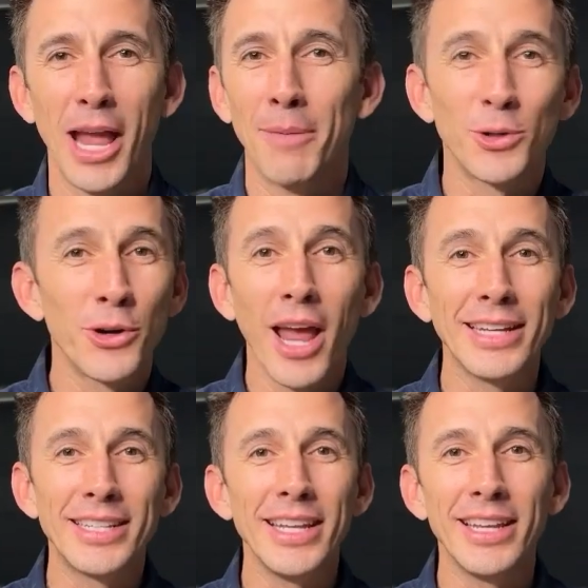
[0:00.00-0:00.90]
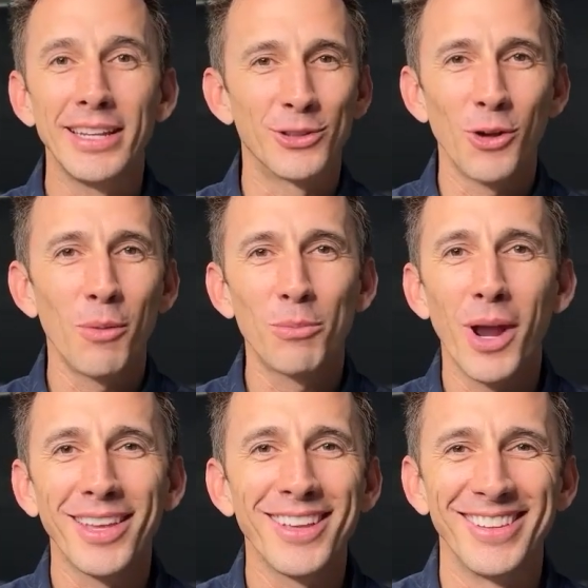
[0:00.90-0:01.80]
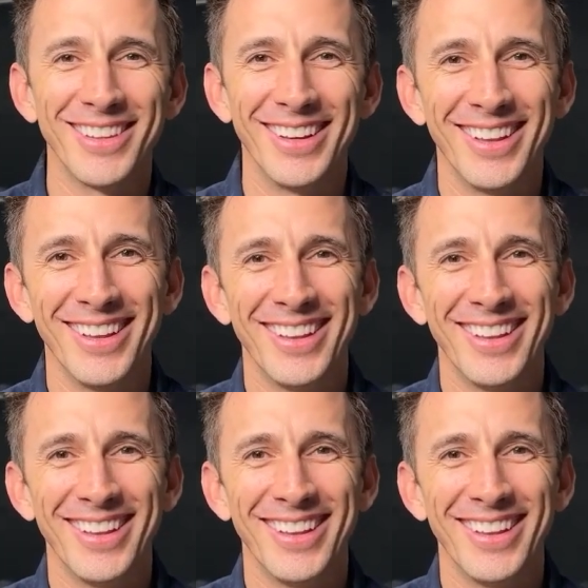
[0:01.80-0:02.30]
Chapter 19 is all Brett Gilliland.